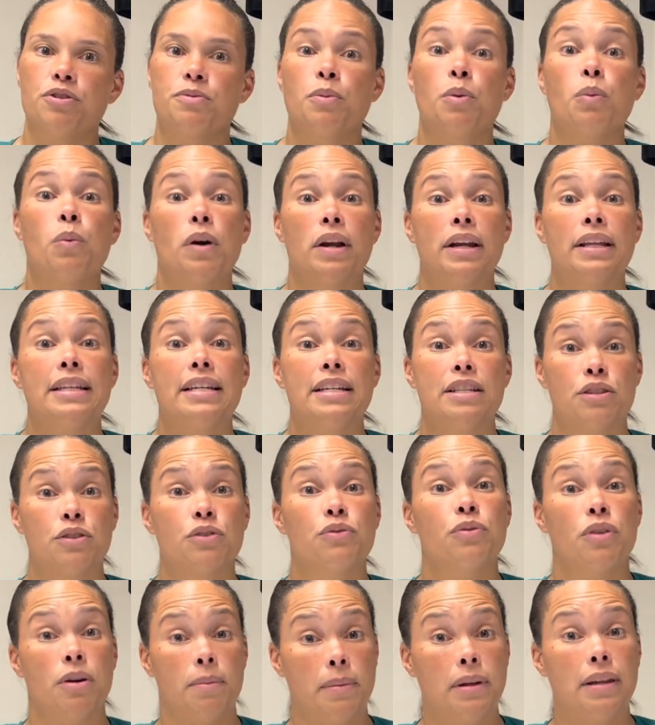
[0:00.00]
but one of these is
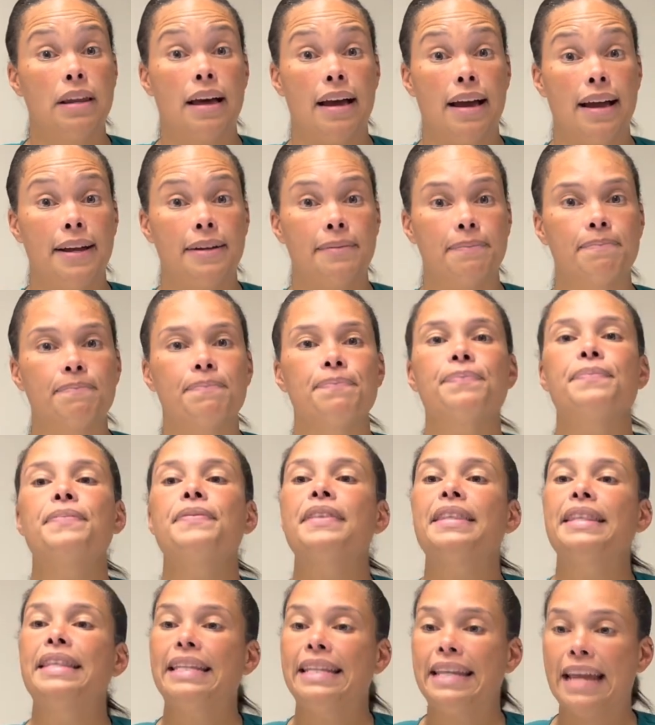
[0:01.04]
from a line.
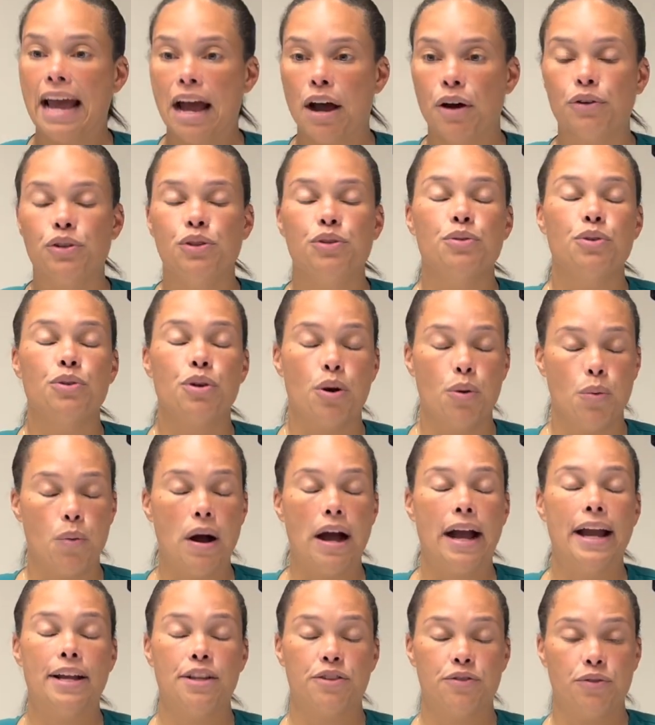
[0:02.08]
Now you know why
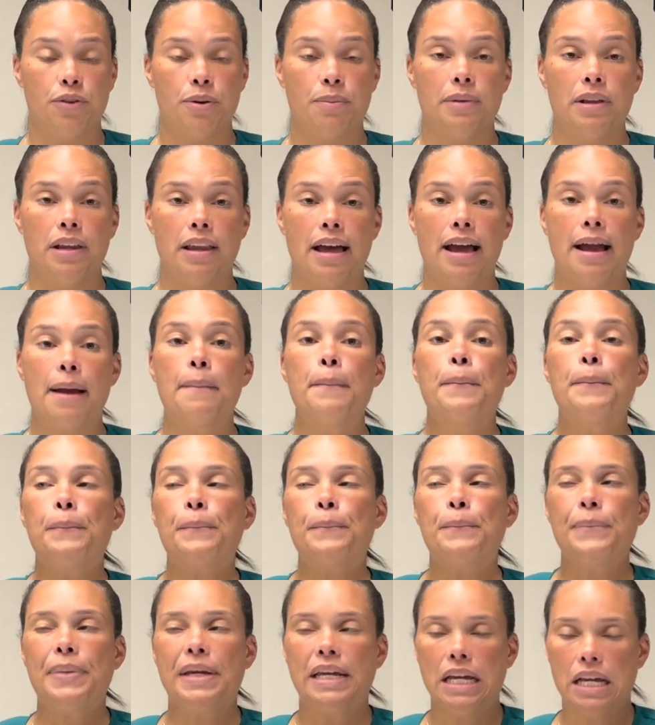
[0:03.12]
it's from the line,
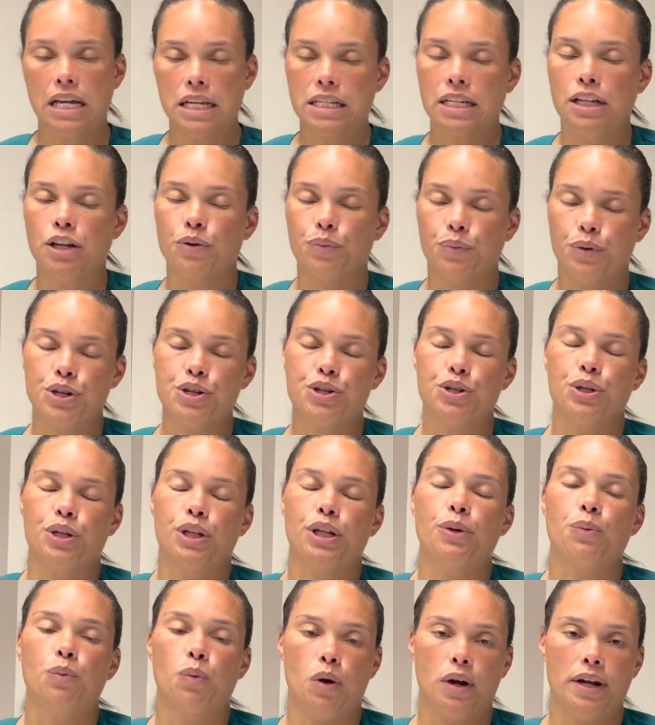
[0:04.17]
because he originally
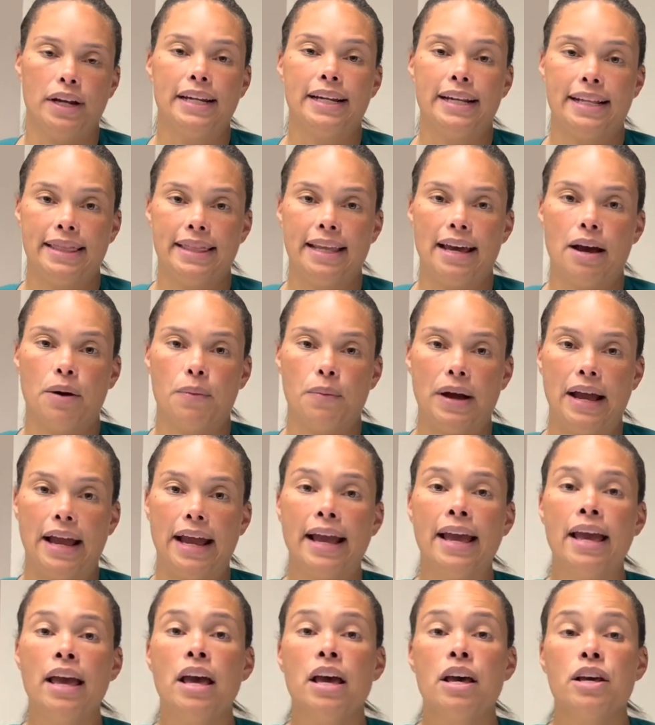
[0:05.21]
wanted it that way.
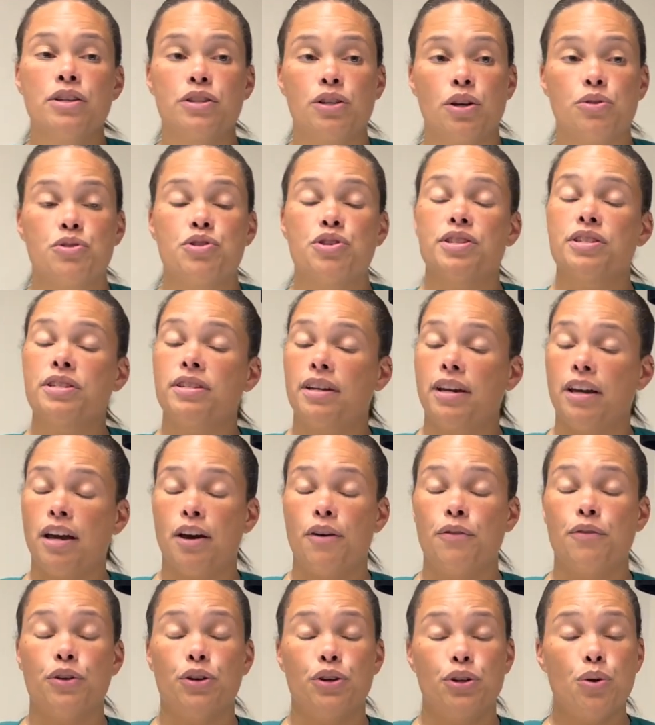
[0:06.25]
So just to
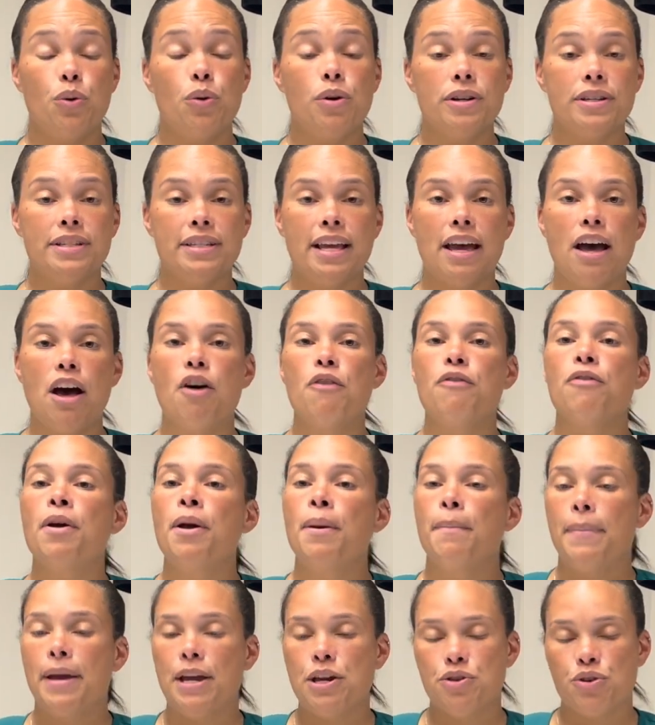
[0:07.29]
cover yourself,
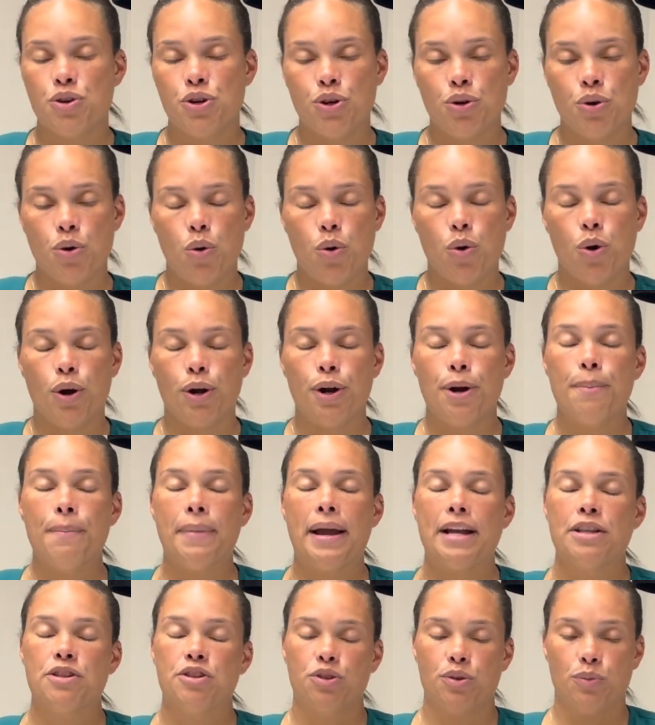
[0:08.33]
make sure your order
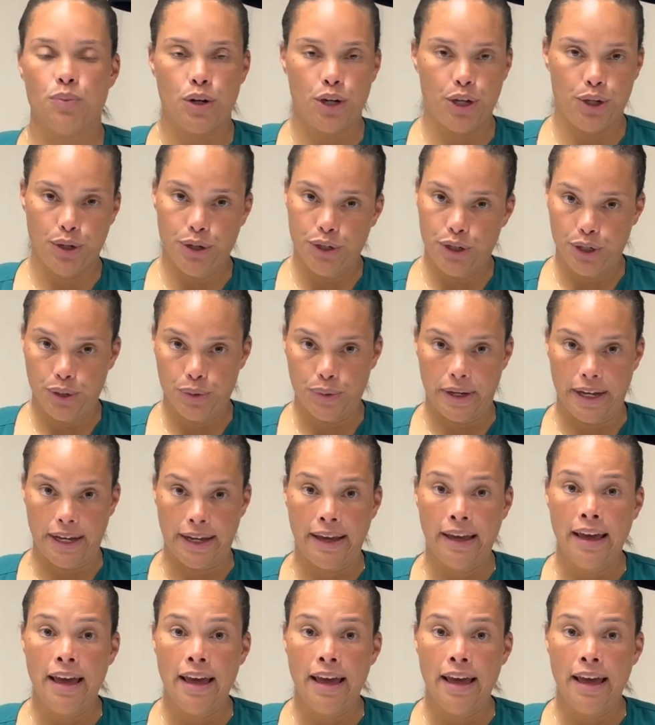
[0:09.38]
matches what you're doing.